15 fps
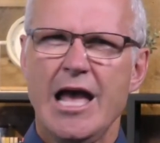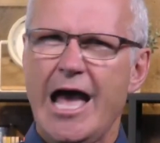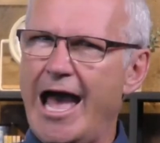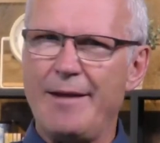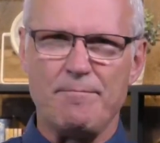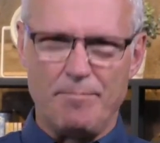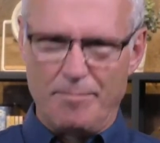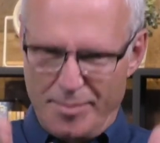
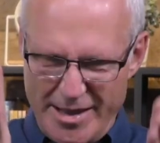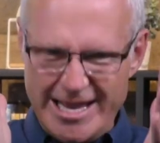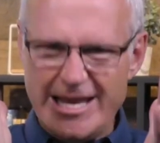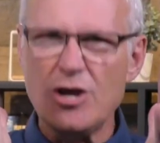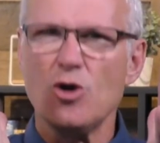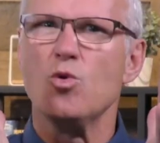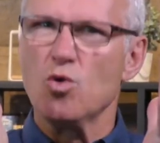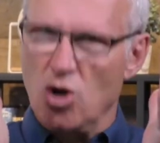and be
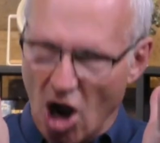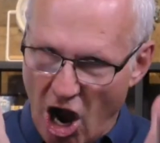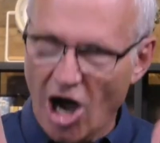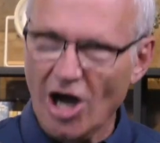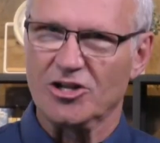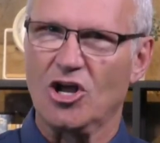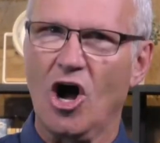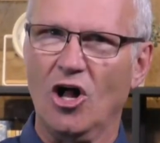who
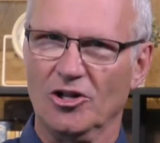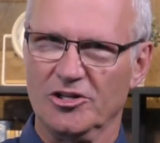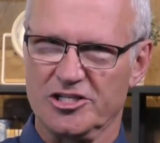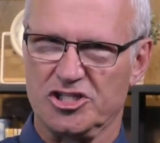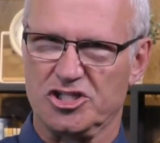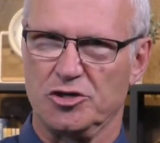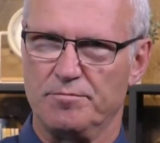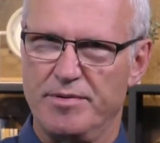God called us to